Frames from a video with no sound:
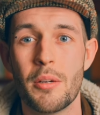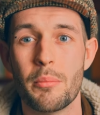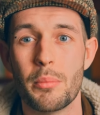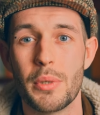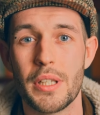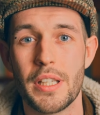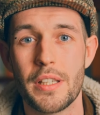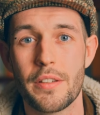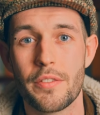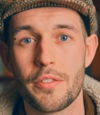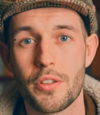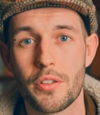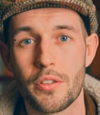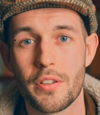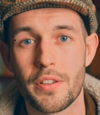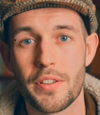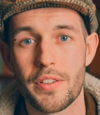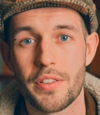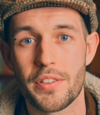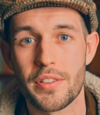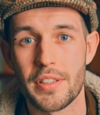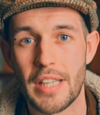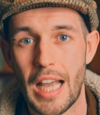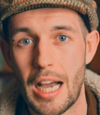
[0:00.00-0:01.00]
But if you're a
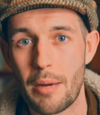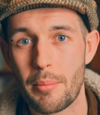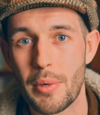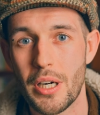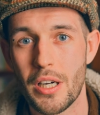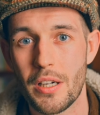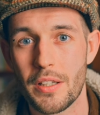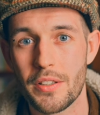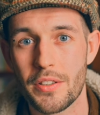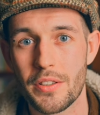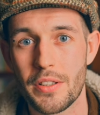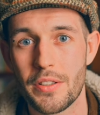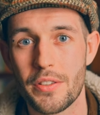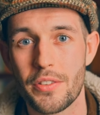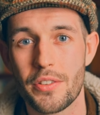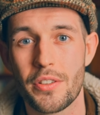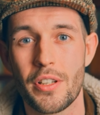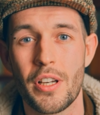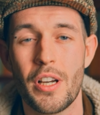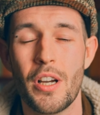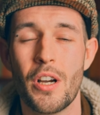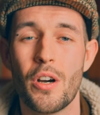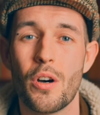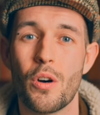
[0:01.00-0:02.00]
scam
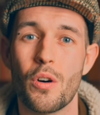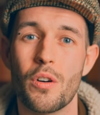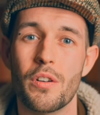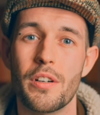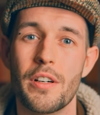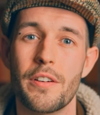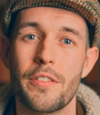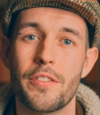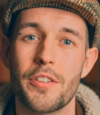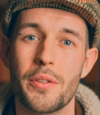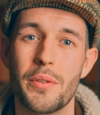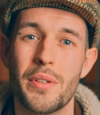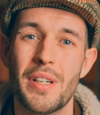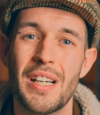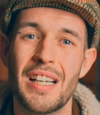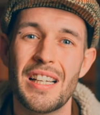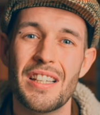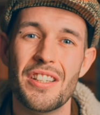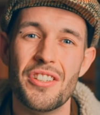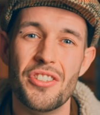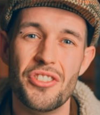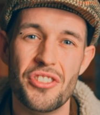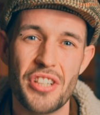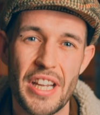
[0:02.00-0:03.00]
artist or if you
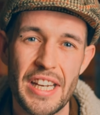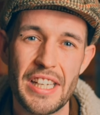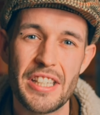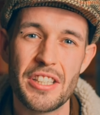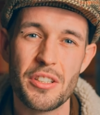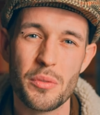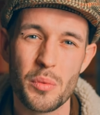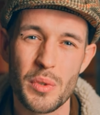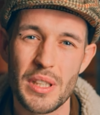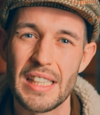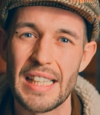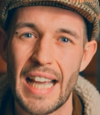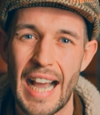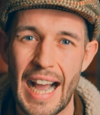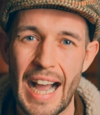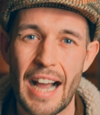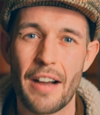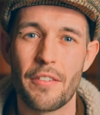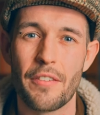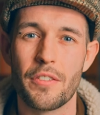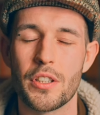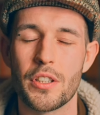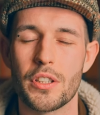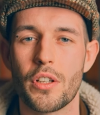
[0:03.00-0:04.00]
genuinely
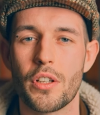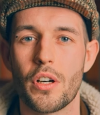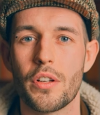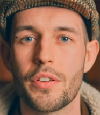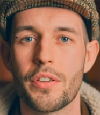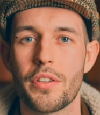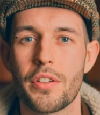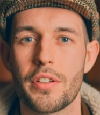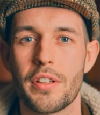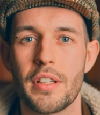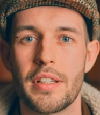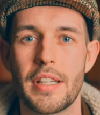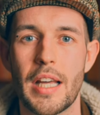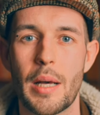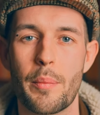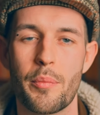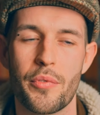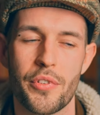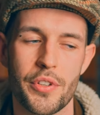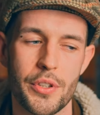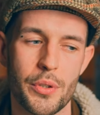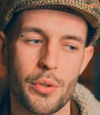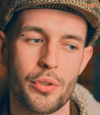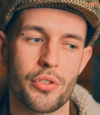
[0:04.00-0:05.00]
haven't gone to the
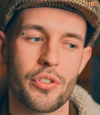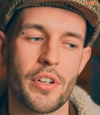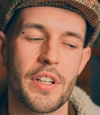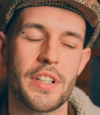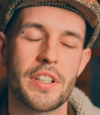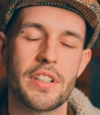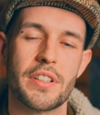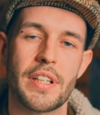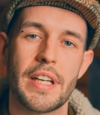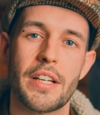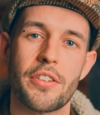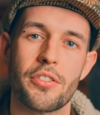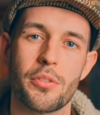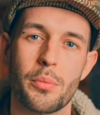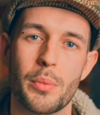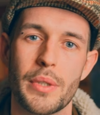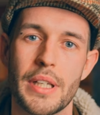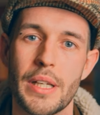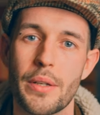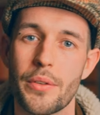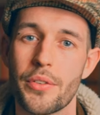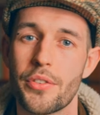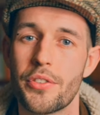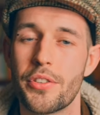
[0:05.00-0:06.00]
depths that you're trying to take
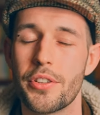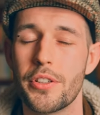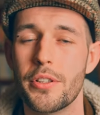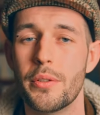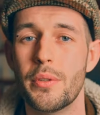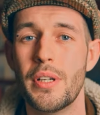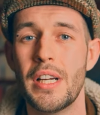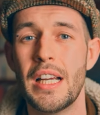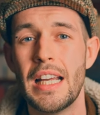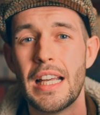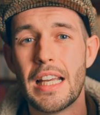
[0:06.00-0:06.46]
someone else to,